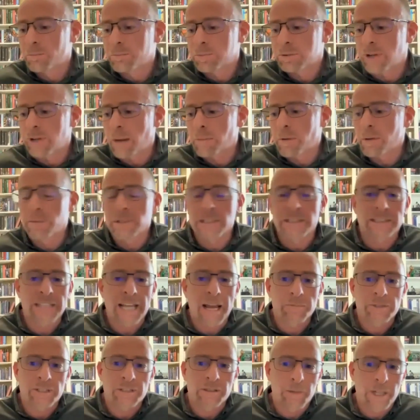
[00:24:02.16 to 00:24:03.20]
probably
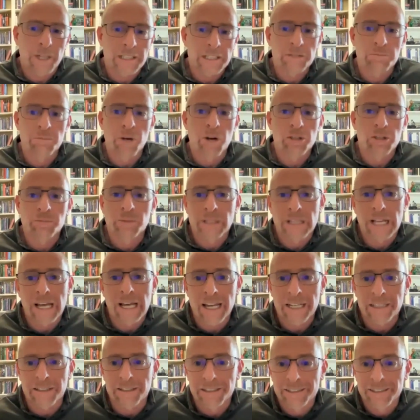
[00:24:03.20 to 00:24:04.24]
Samson because he's most
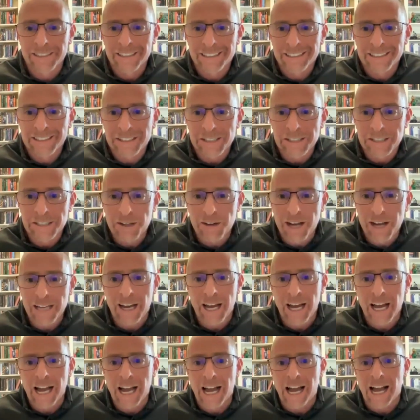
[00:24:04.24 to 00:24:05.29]
maligned. Do you know?
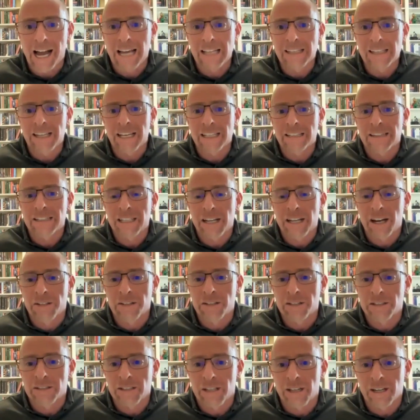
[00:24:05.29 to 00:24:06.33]
Wow. I, I wow. like the
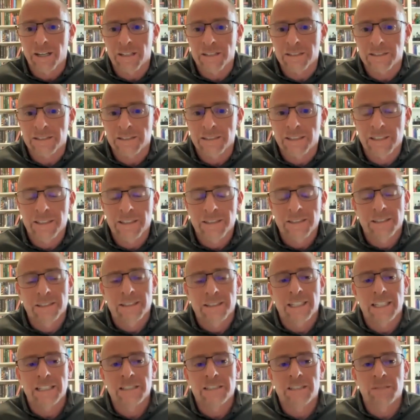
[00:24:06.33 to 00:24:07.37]
underdogs.
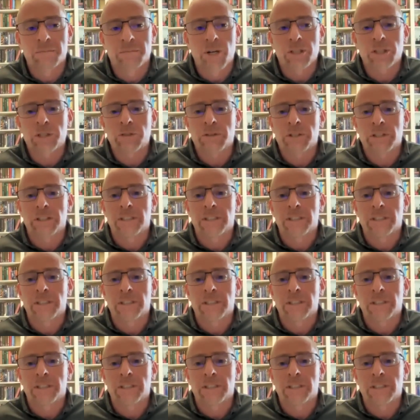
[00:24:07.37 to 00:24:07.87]
He's the most.